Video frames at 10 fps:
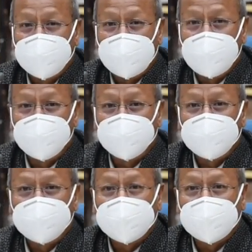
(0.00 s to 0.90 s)

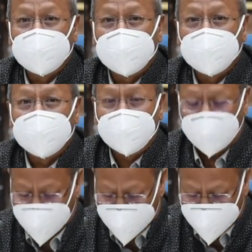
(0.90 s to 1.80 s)
a.m.
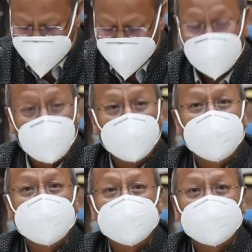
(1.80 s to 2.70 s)
in the morning.